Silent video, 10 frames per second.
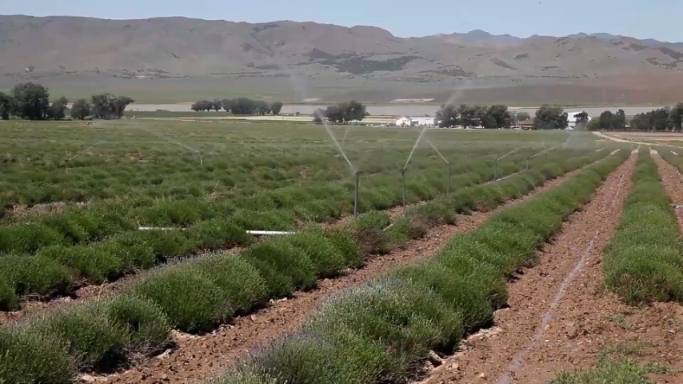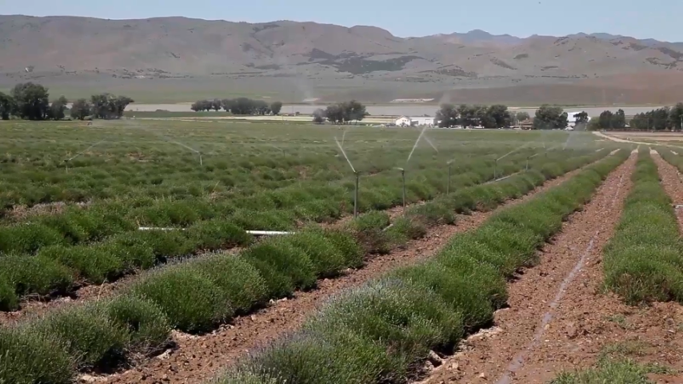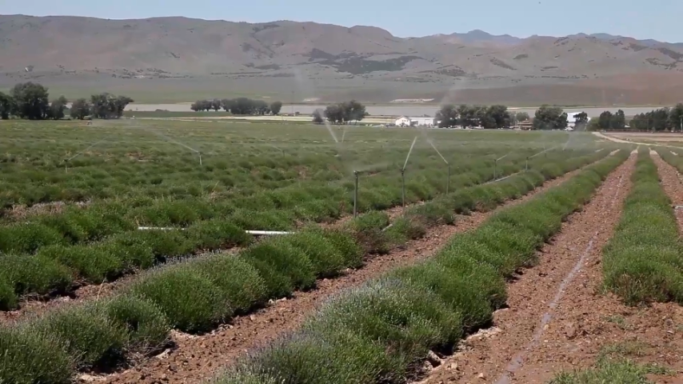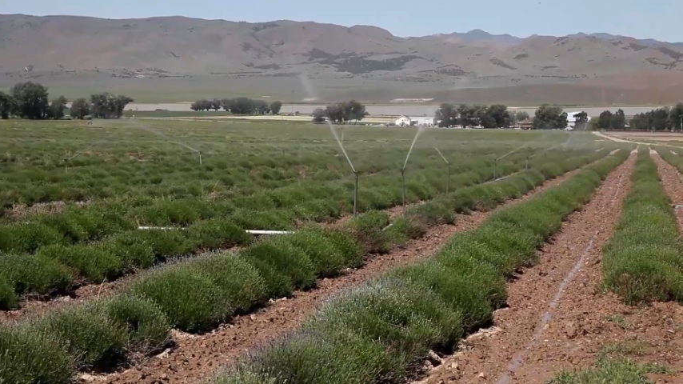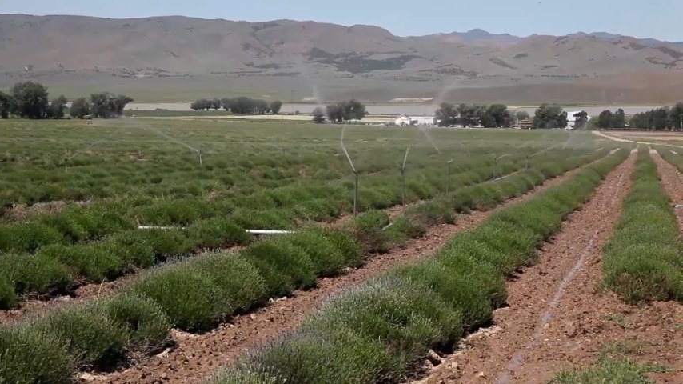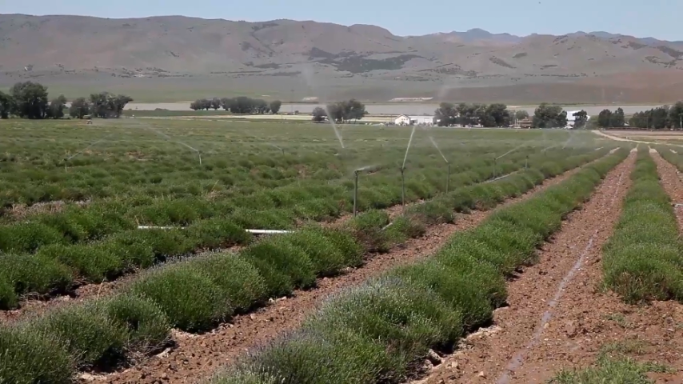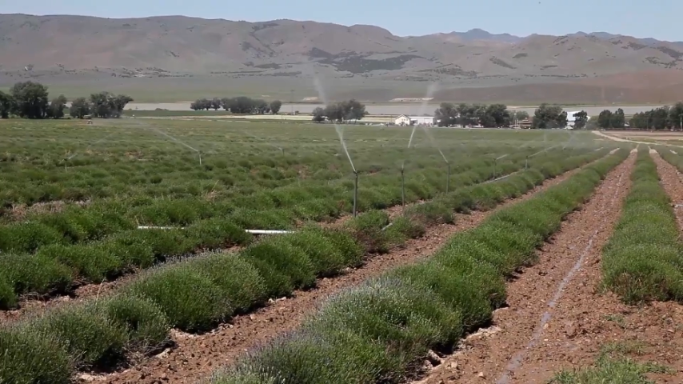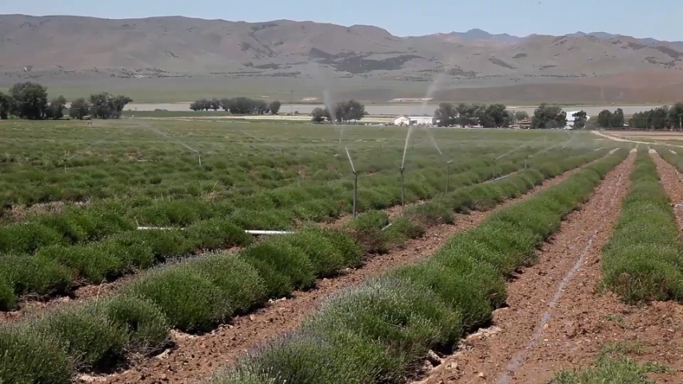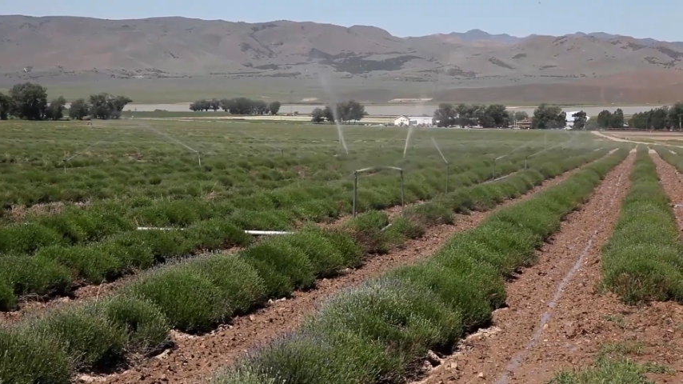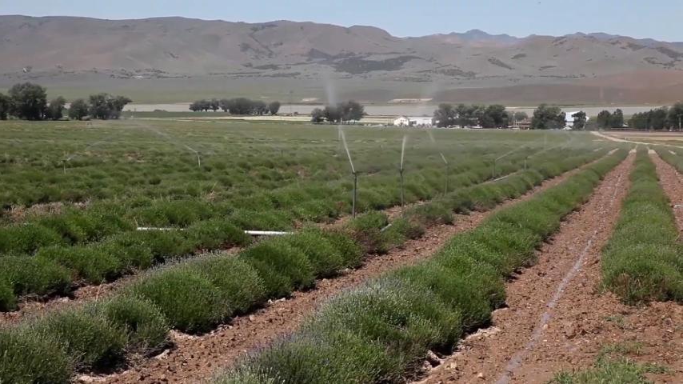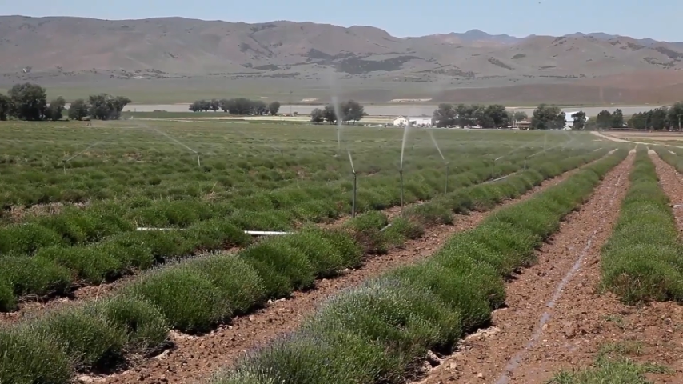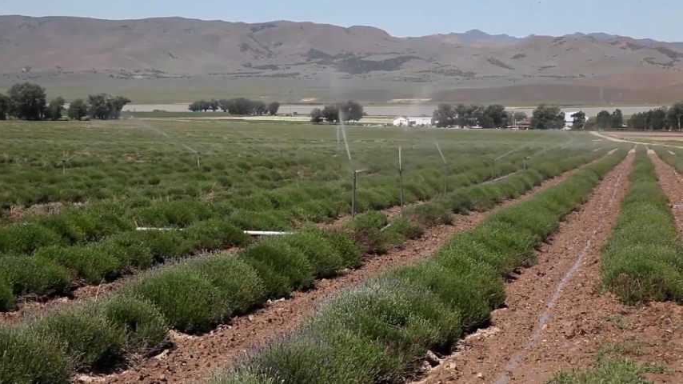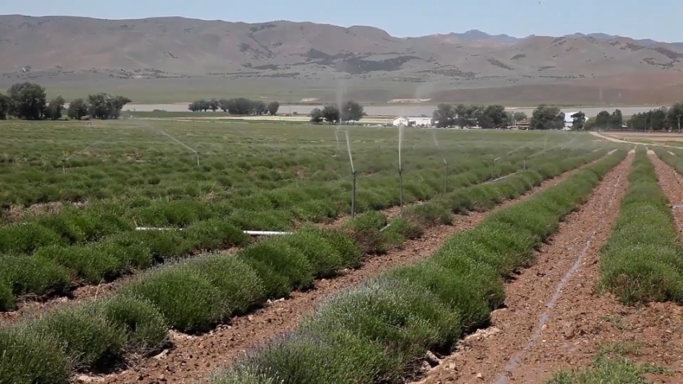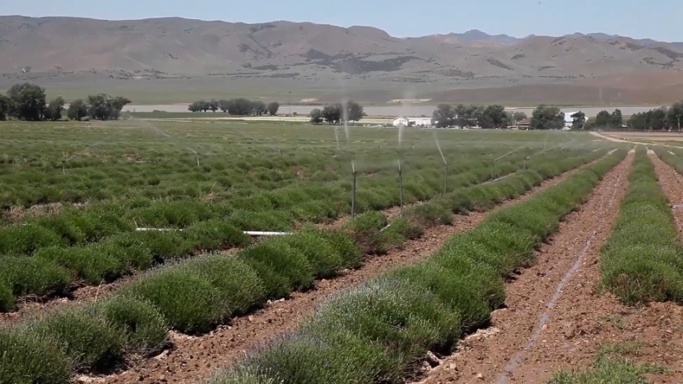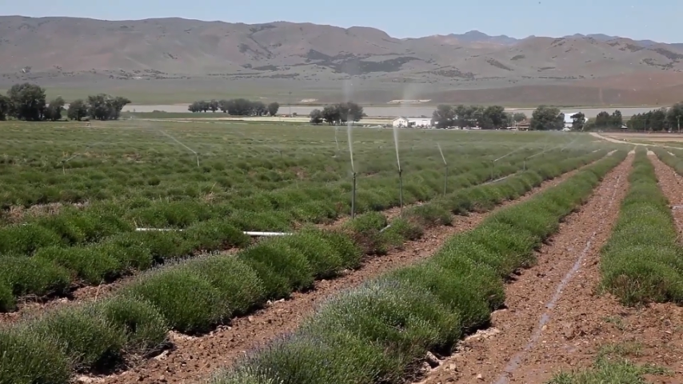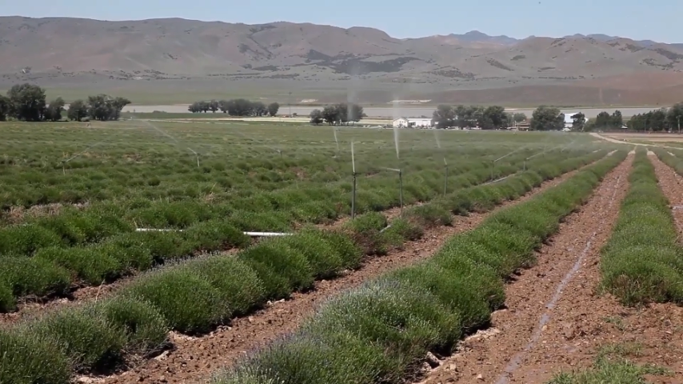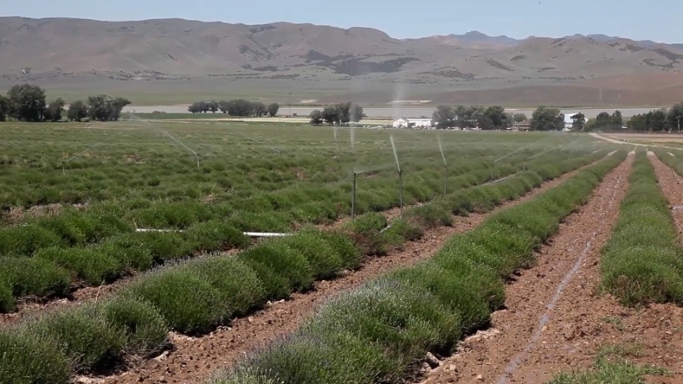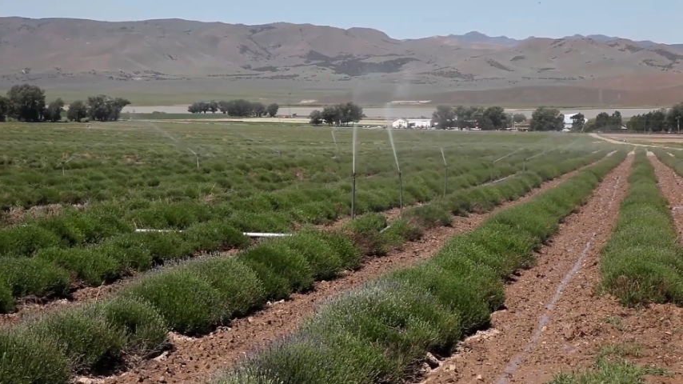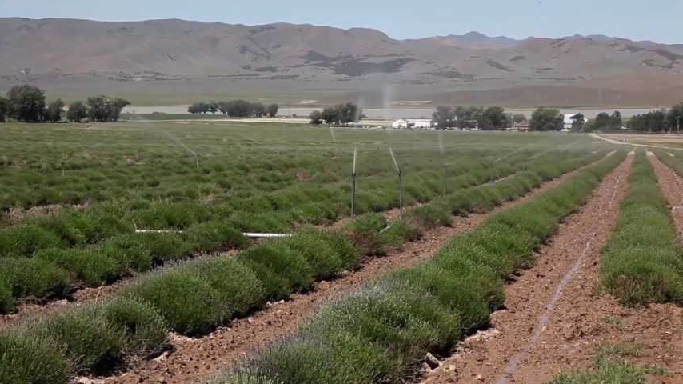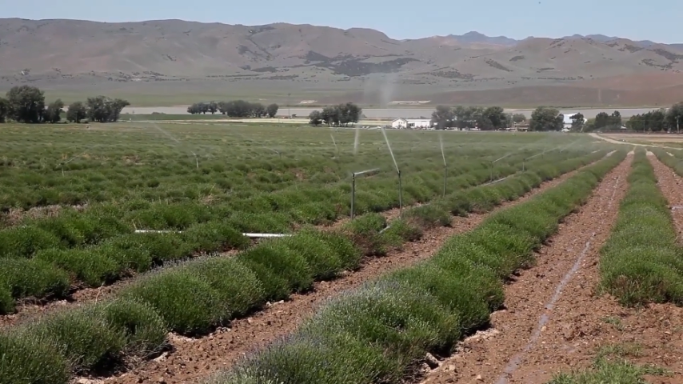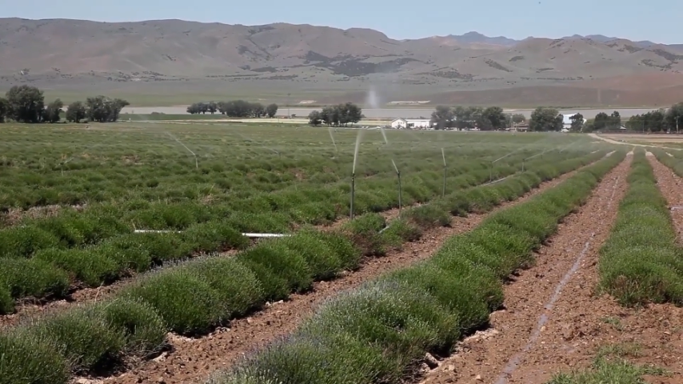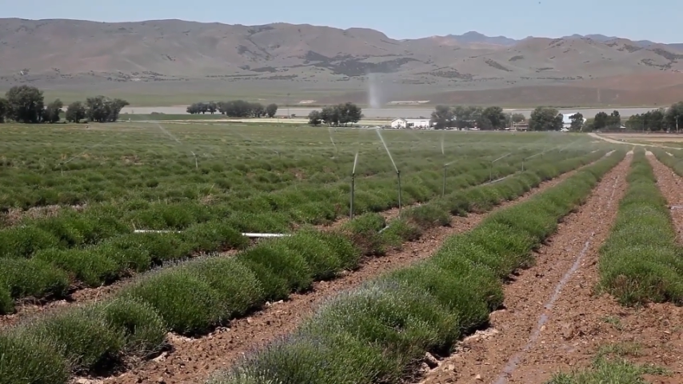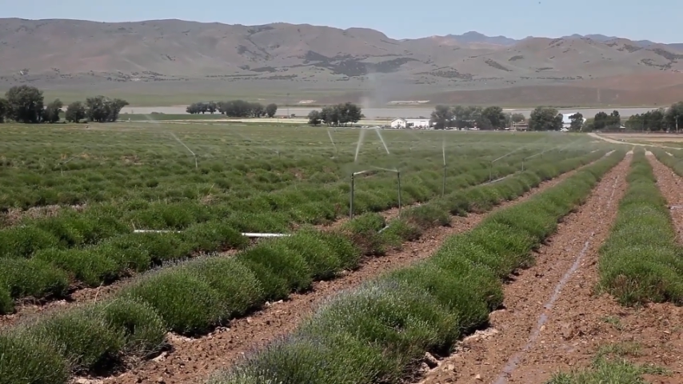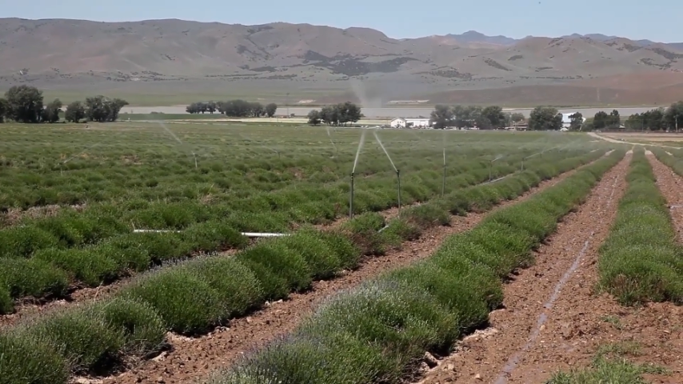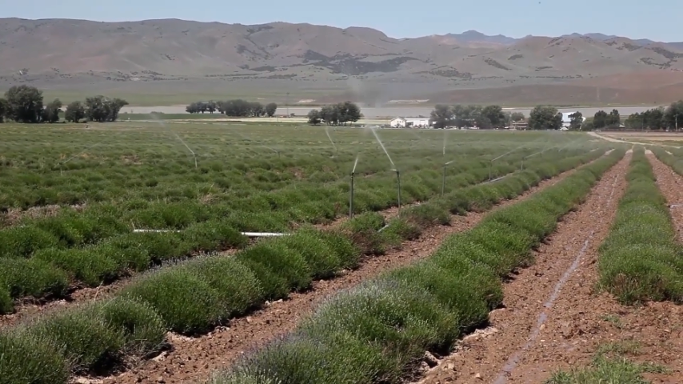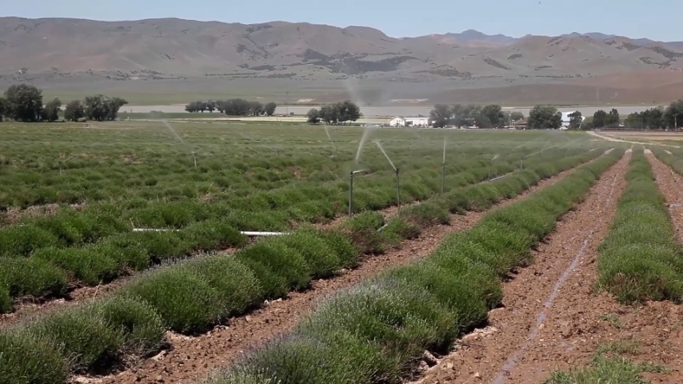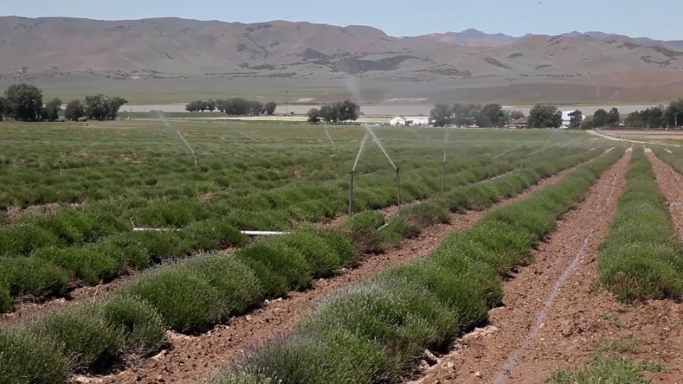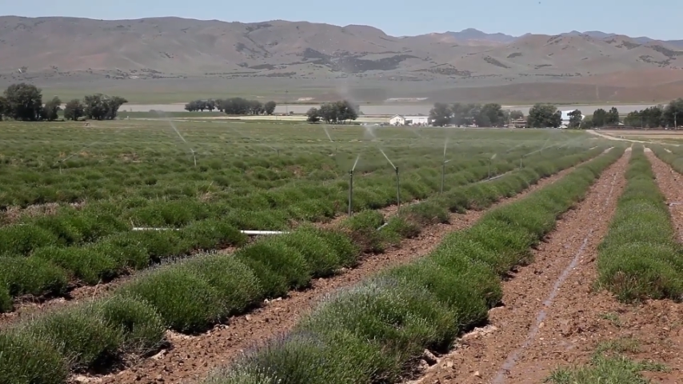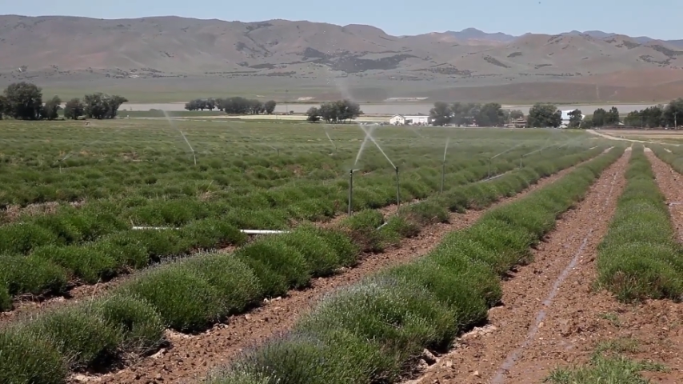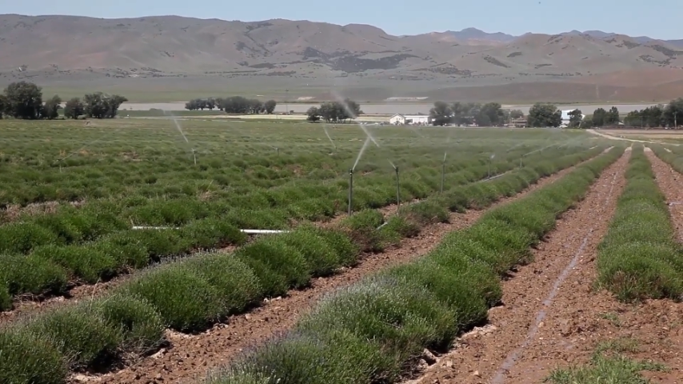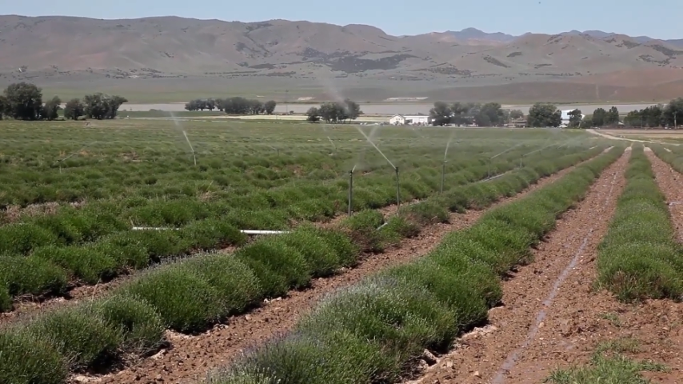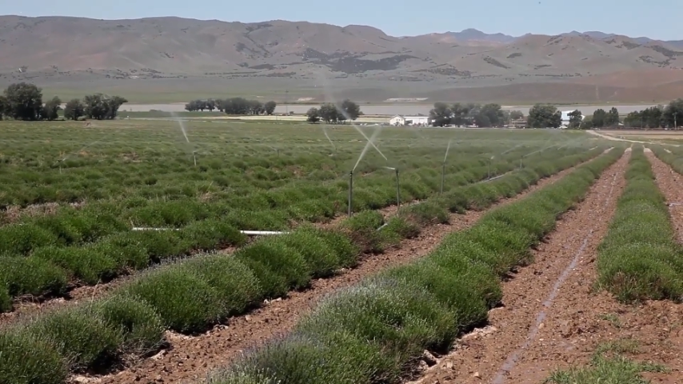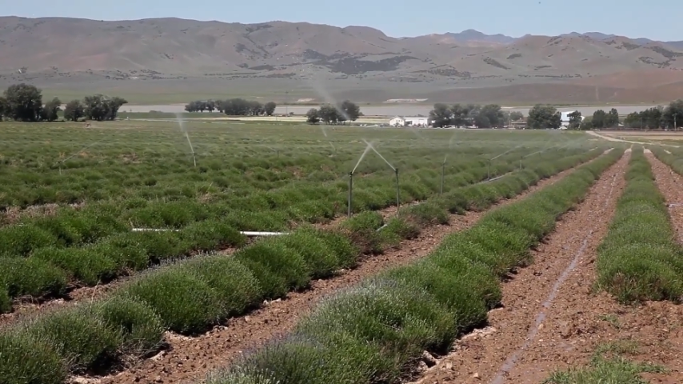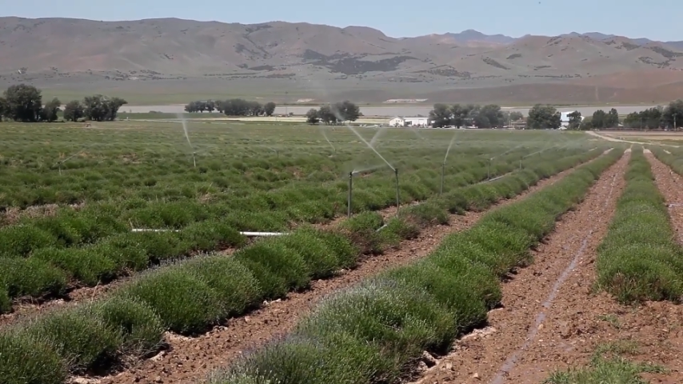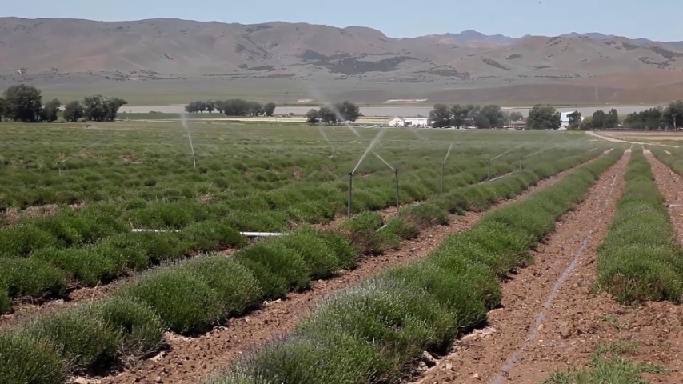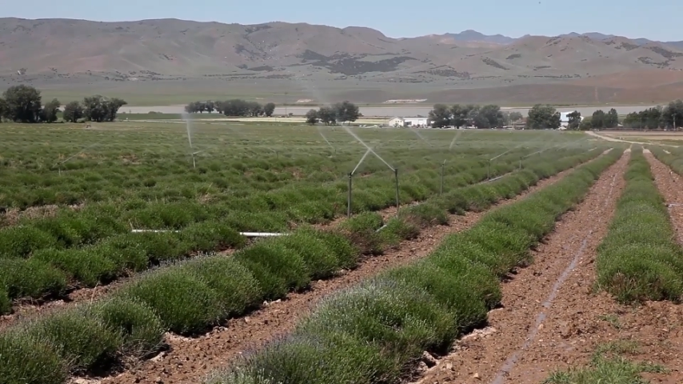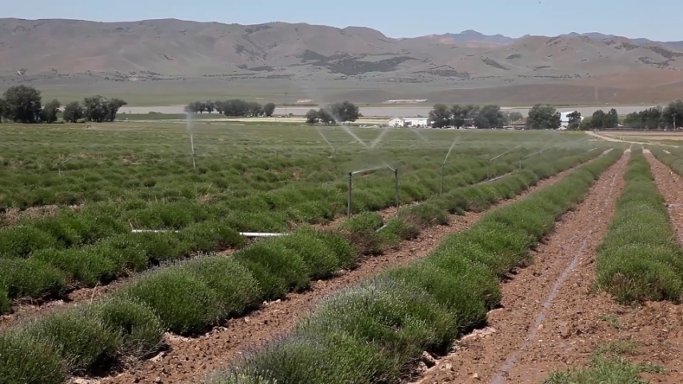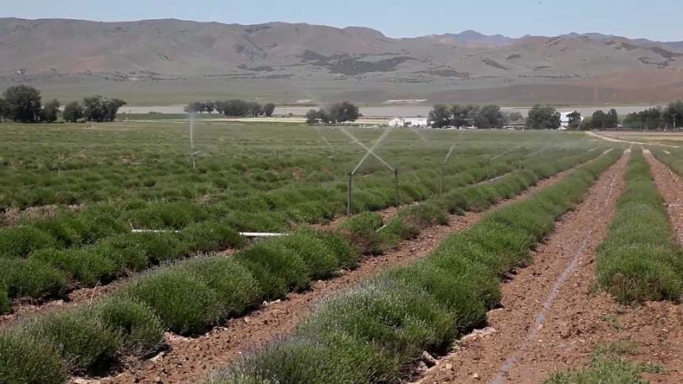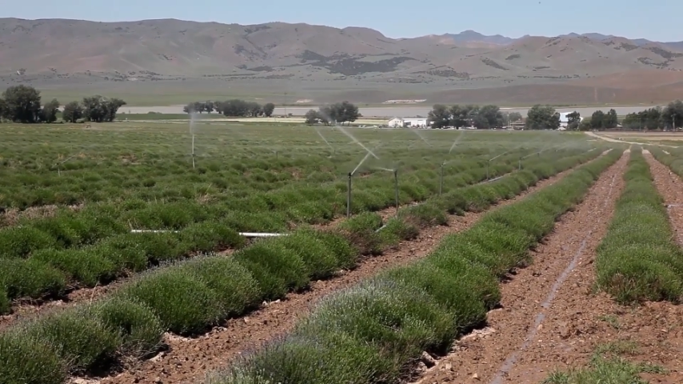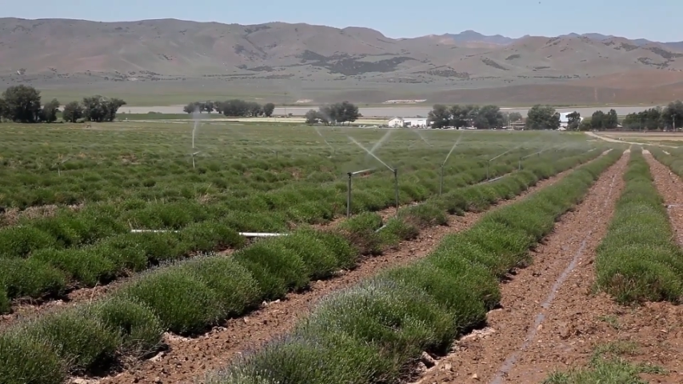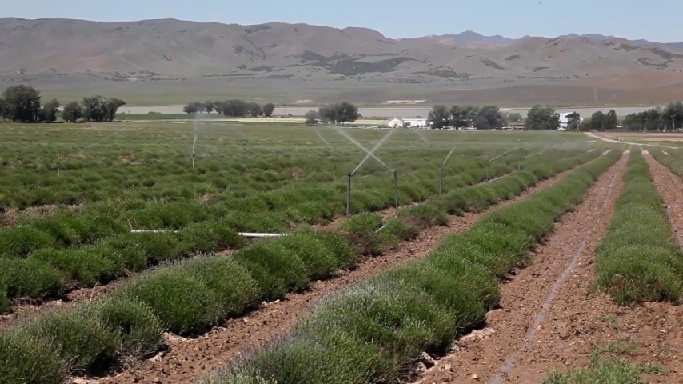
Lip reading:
(no speaker visible)